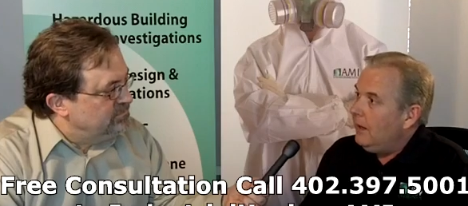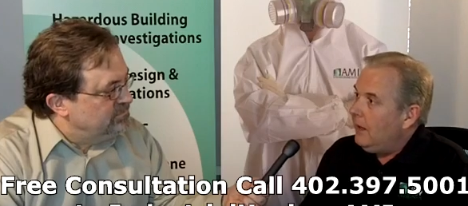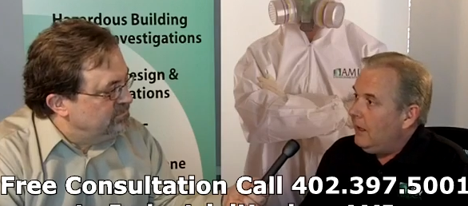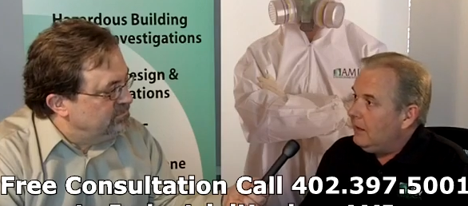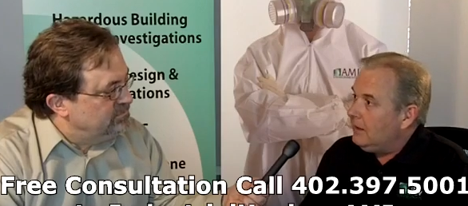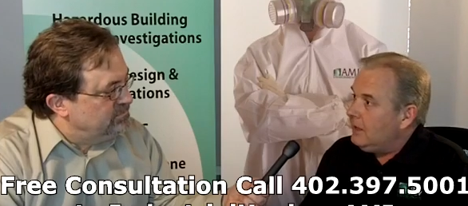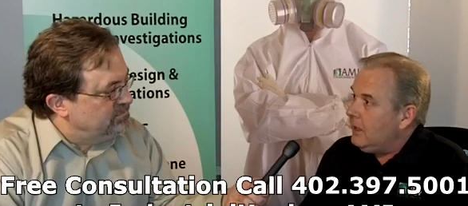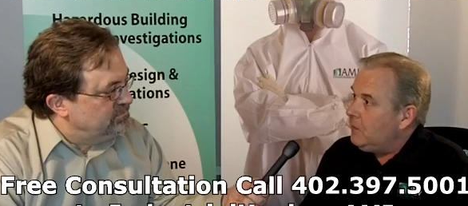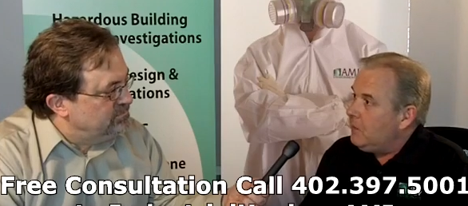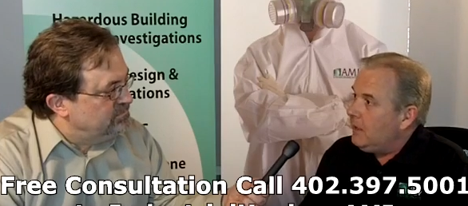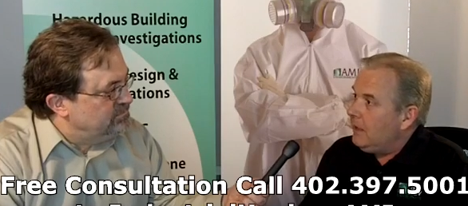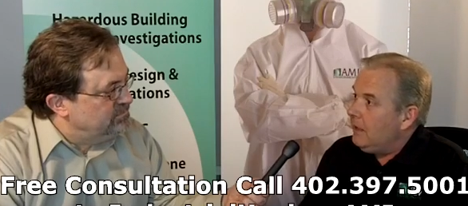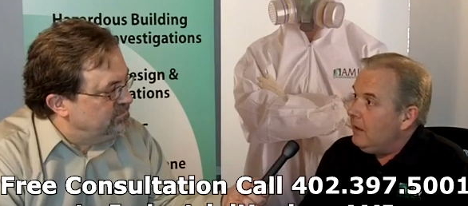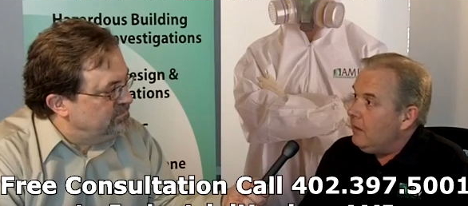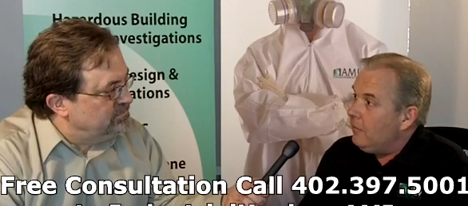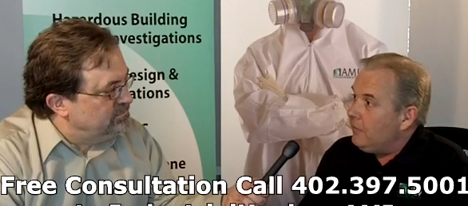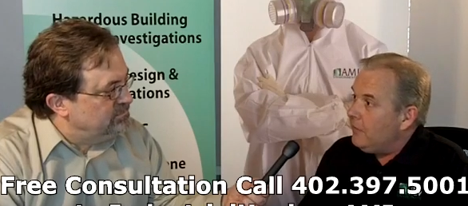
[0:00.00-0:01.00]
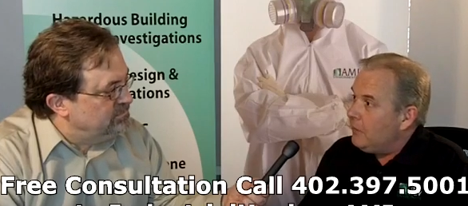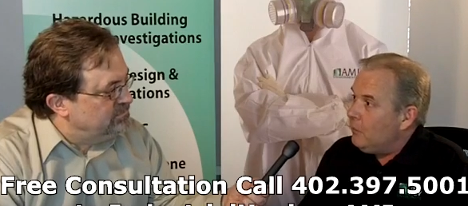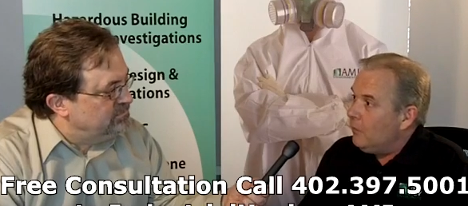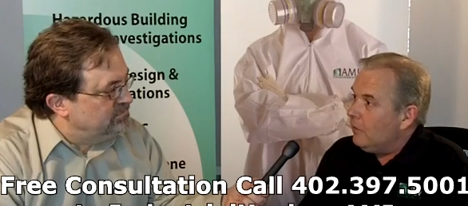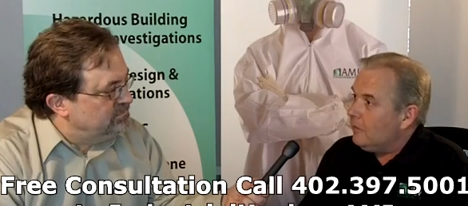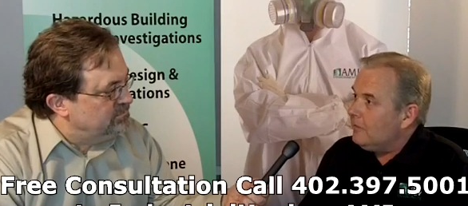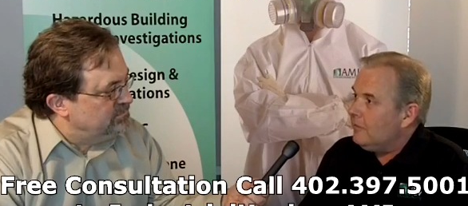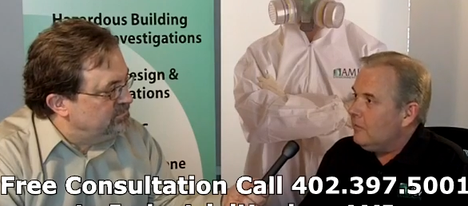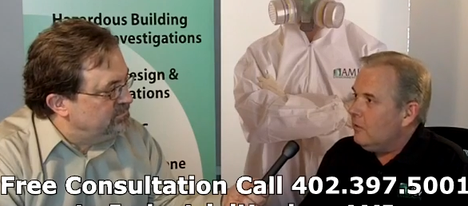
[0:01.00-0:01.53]
Speaker 1: And keeping a healthy
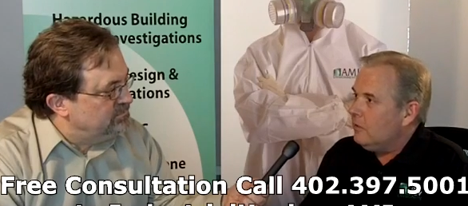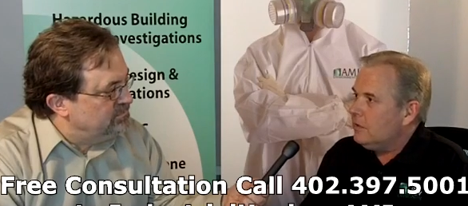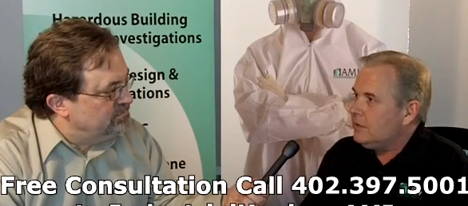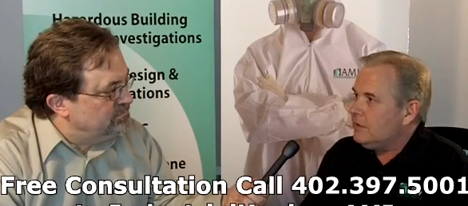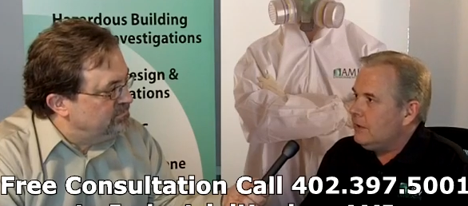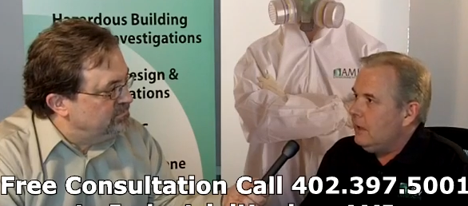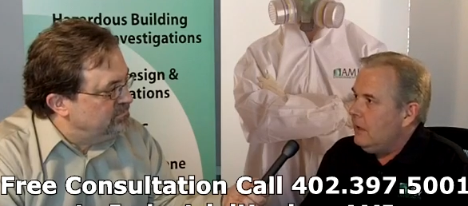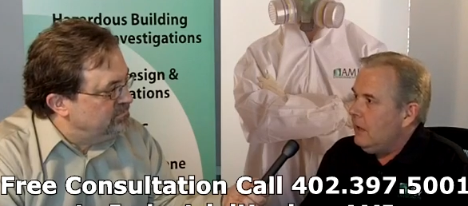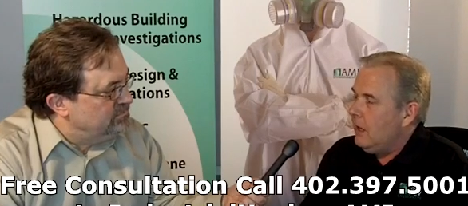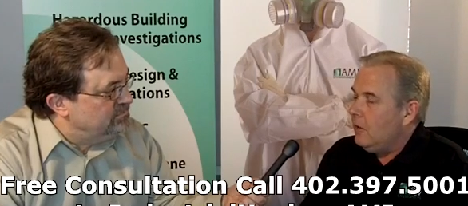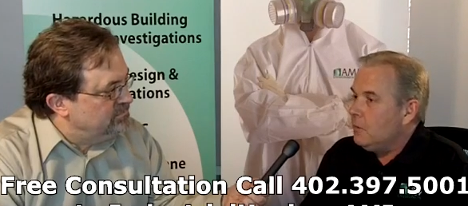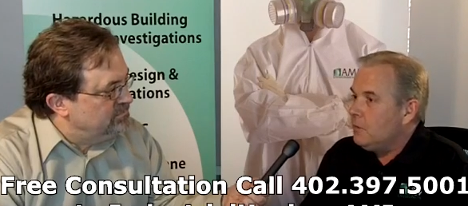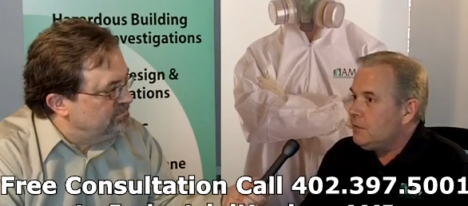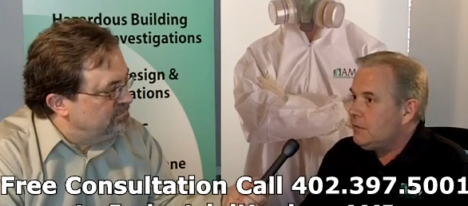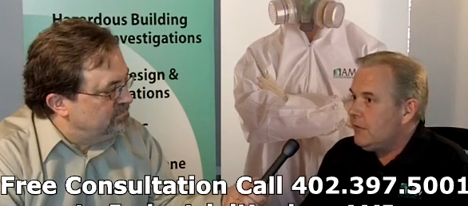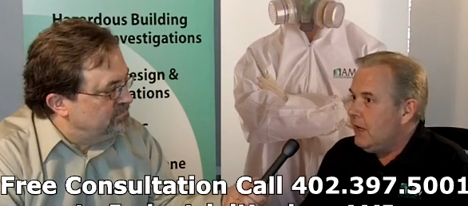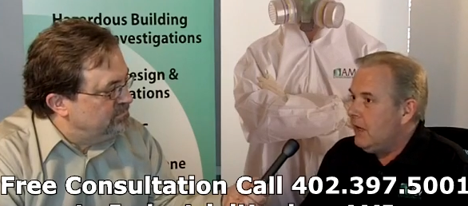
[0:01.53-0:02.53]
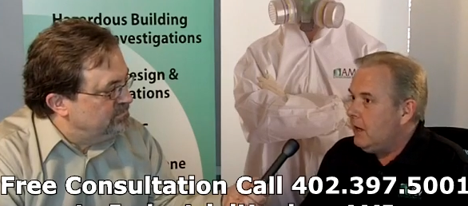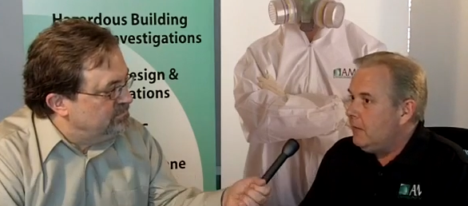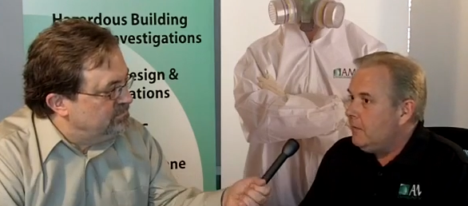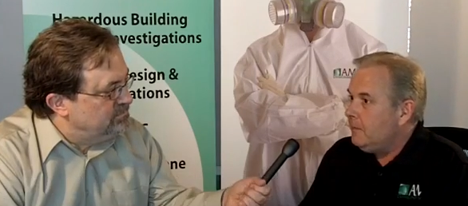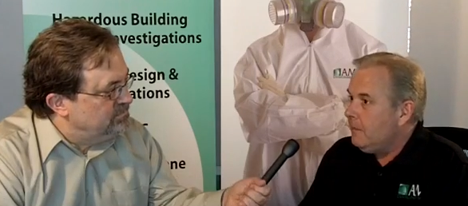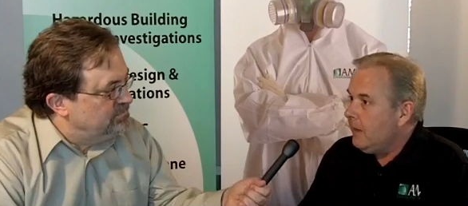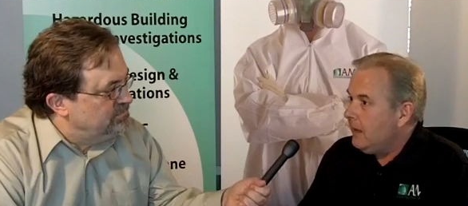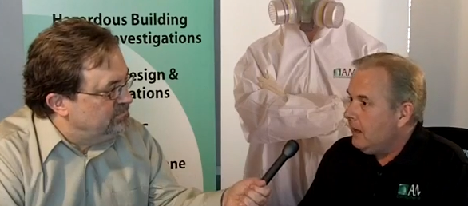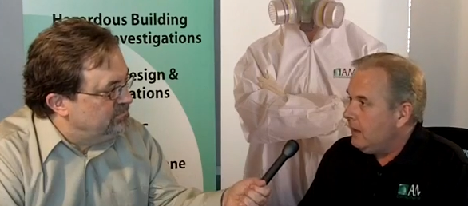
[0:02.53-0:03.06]
workforce helps
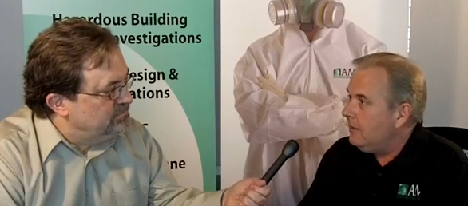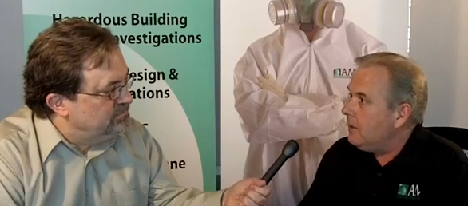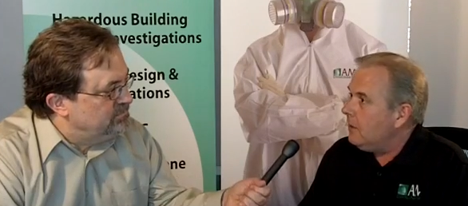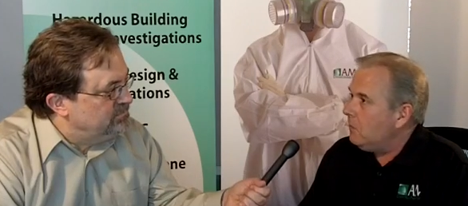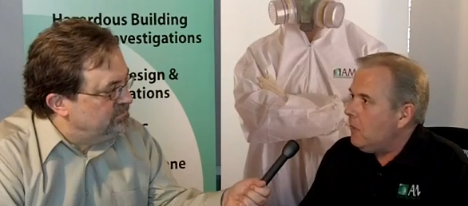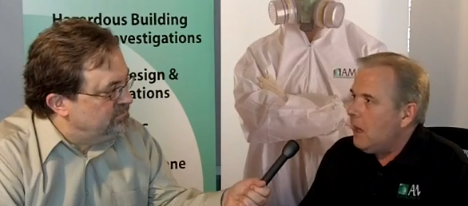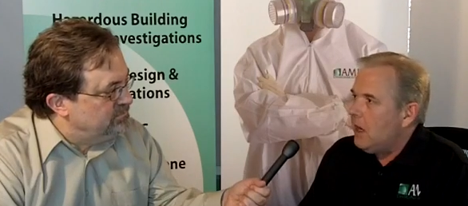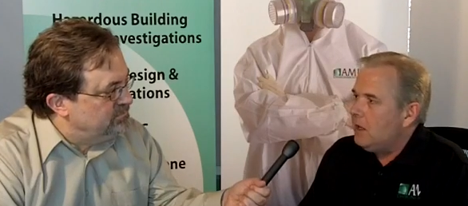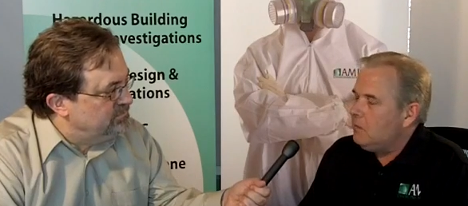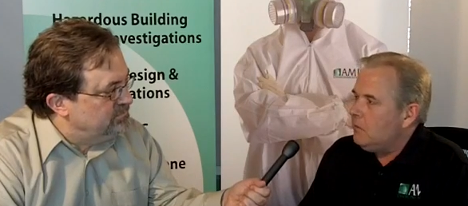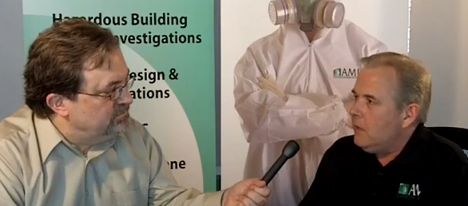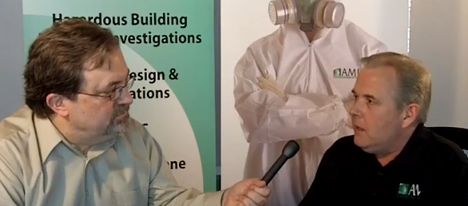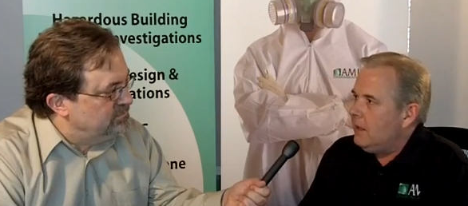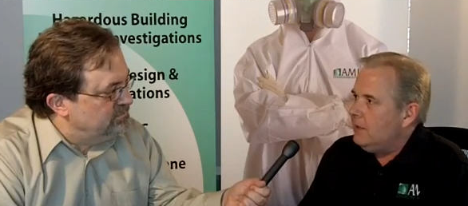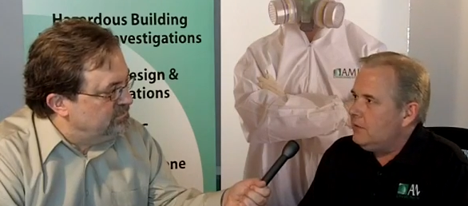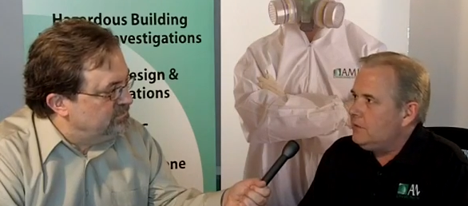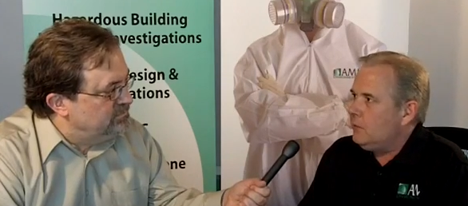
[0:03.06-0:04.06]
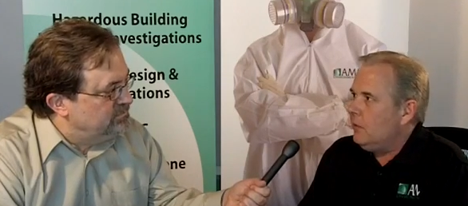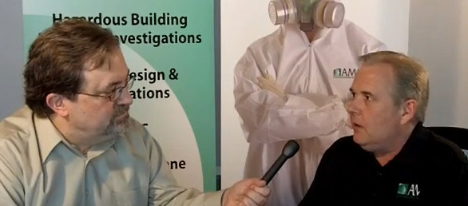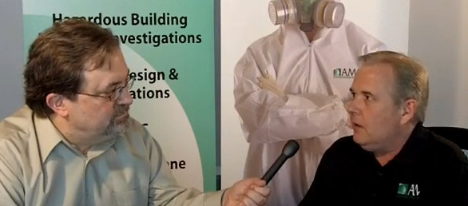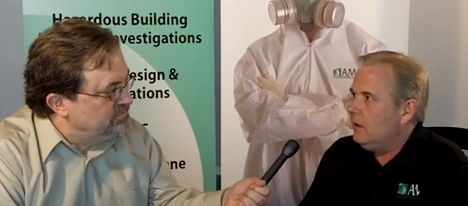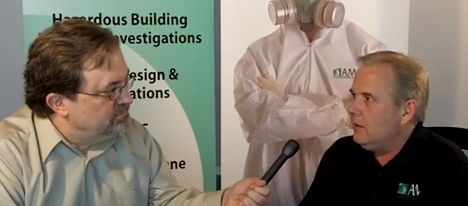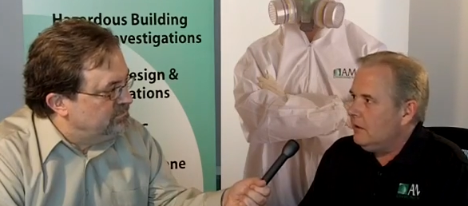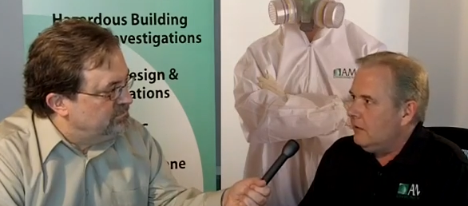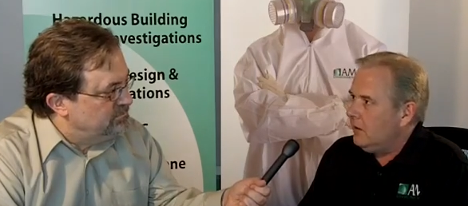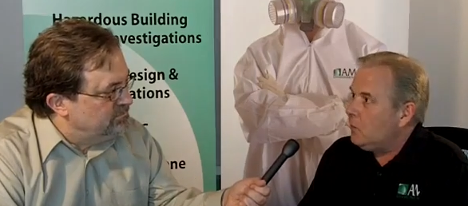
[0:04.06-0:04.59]
them in their bottom line as
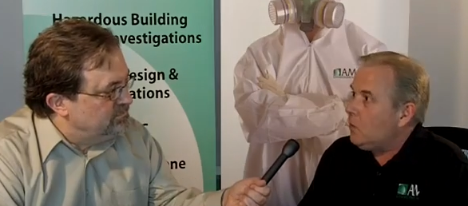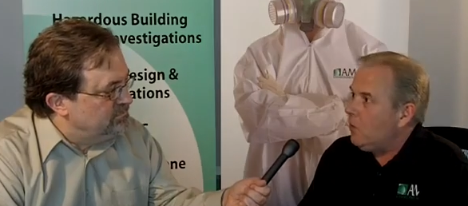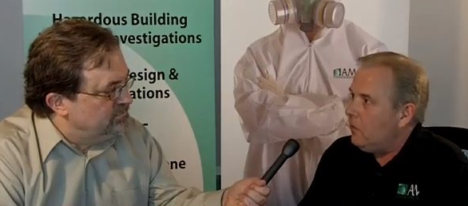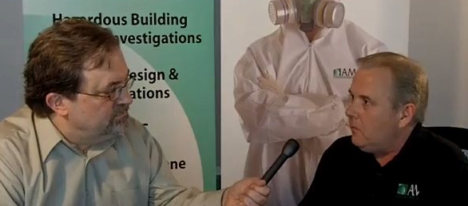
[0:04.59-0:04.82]
well, in their